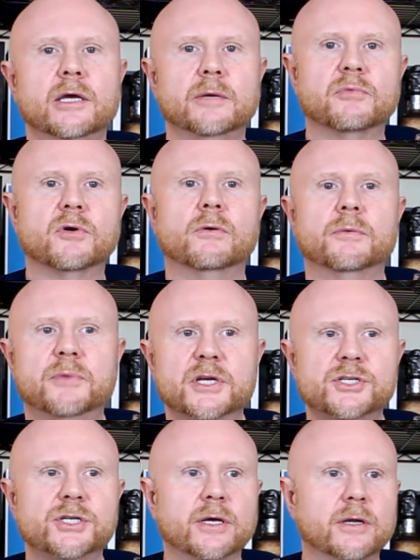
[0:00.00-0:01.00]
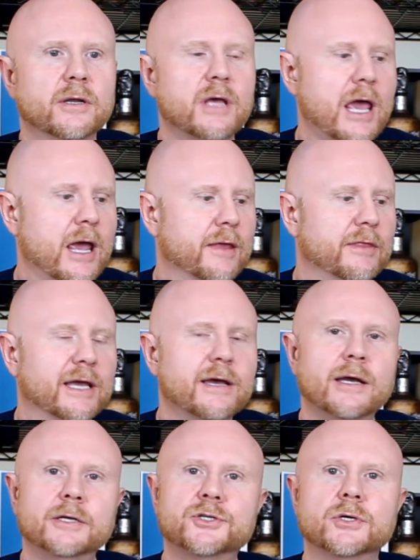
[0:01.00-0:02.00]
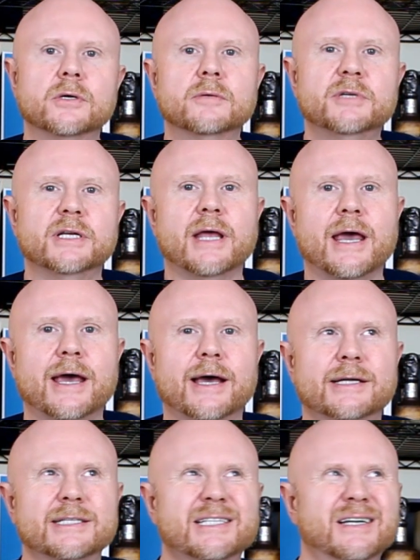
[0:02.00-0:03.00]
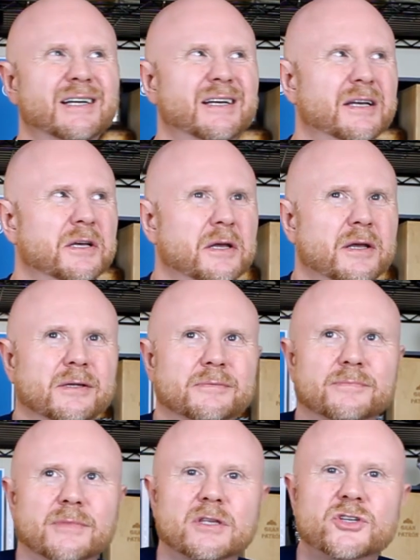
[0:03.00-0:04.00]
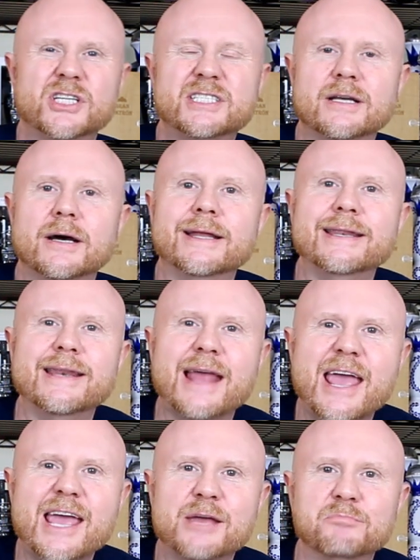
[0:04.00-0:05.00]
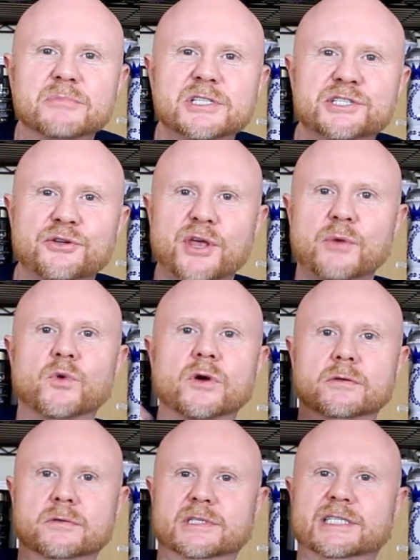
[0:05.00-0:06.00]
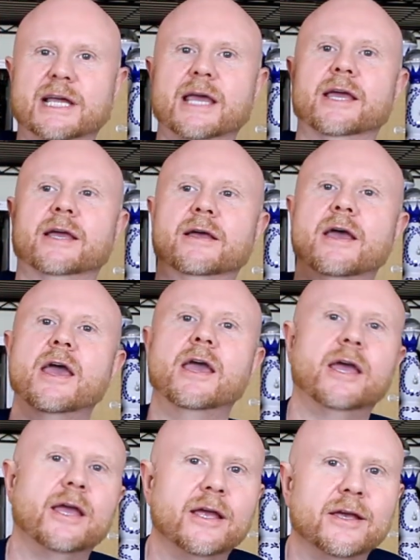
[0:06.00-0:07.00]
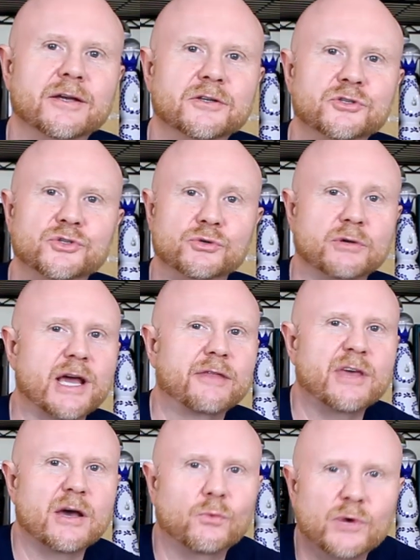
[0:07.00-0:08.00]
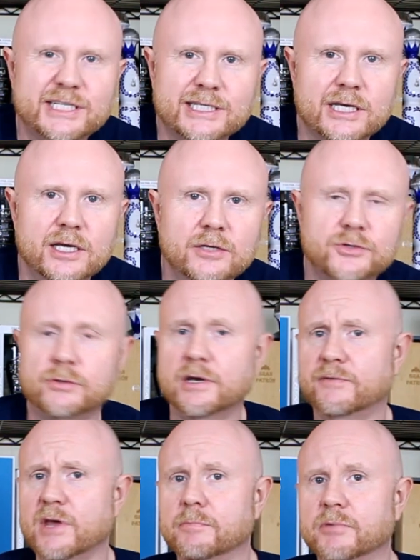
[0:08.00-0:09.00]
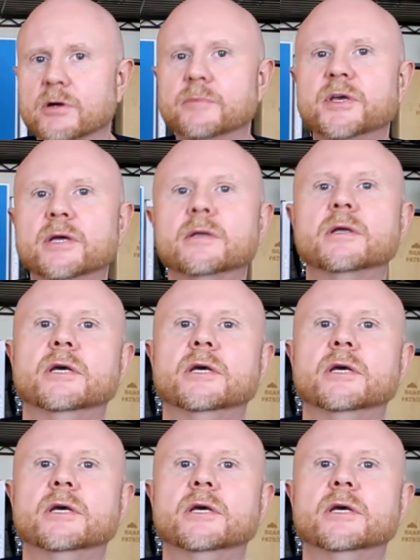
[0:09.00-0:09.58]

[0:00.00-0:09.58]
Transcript: in Prohibition, and they kind of termed it as just a name, so they weren't saying, hey, do you got that whiskey, do you have that bourbon?